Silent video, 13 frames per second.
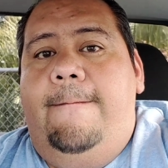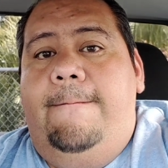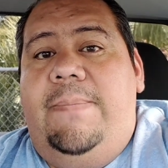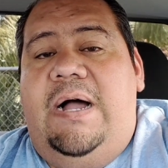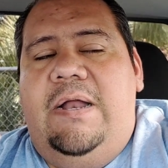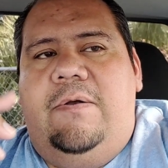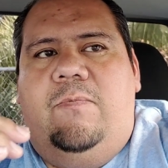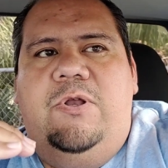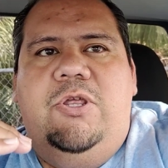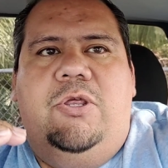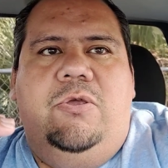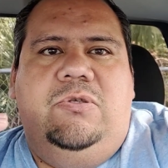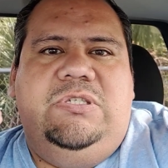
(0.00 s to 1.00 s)
But when
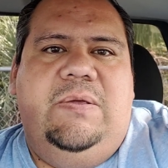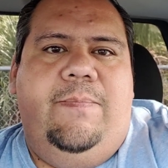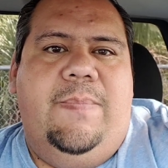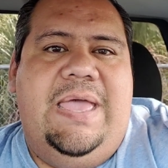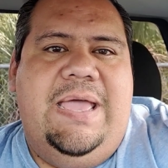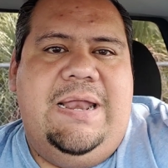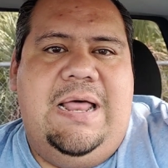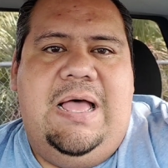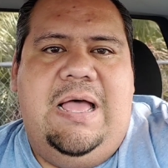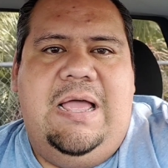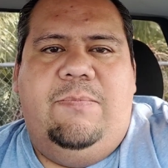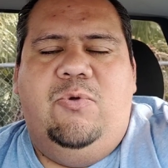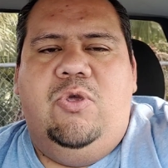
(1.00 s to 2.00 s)
you're using
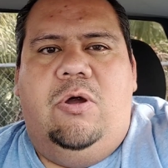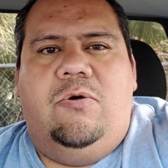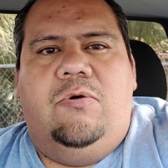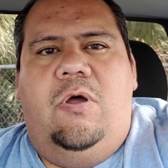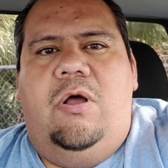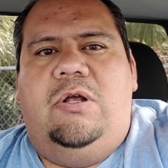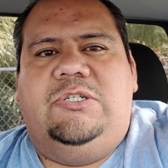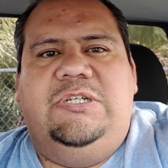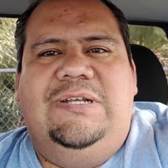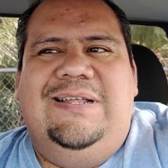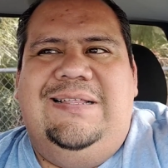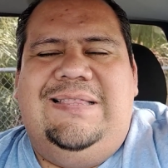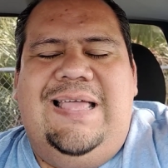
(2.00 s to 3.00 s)
Manheim, Euro
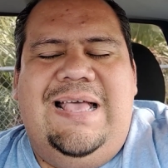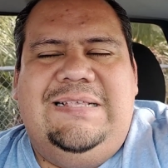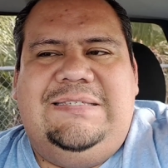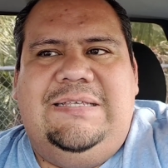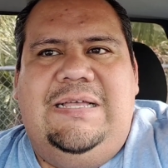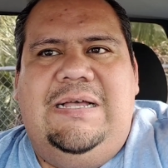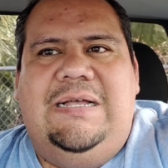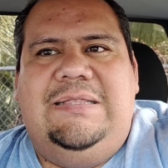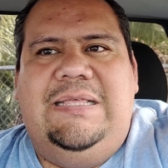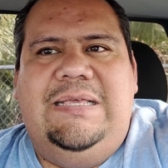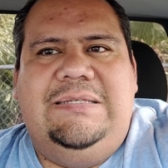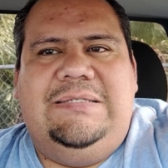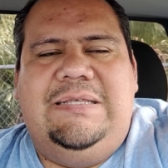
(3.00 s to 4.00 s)
Auction,
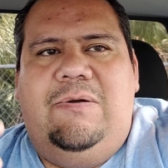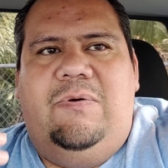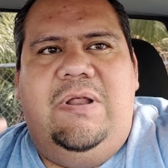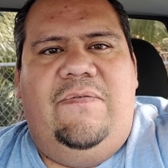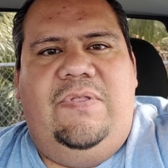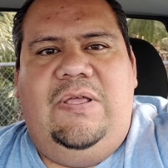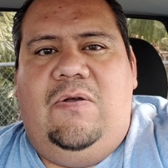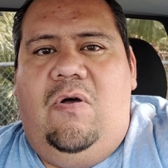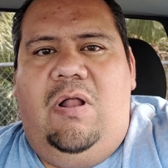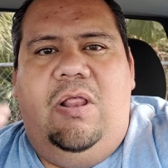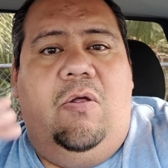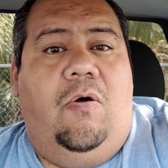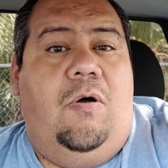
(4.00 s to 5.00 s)
Adisa, whatever they
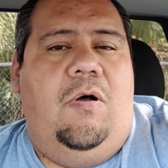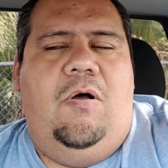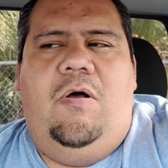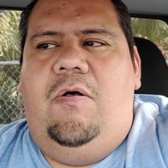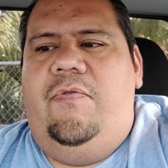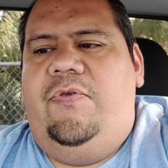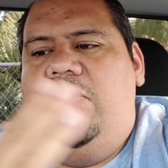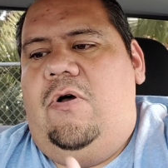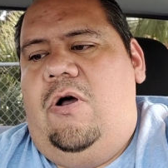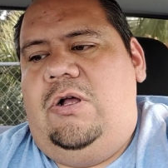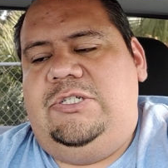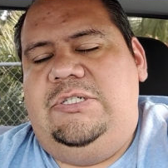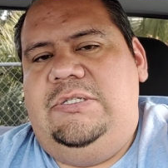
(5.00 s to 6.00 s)
call it, all the
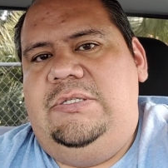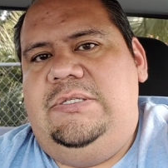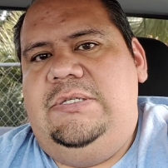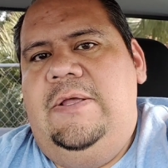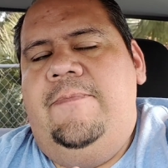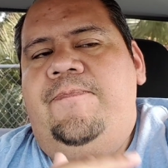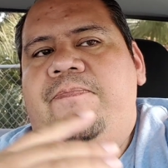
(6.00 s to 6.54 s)
auctions,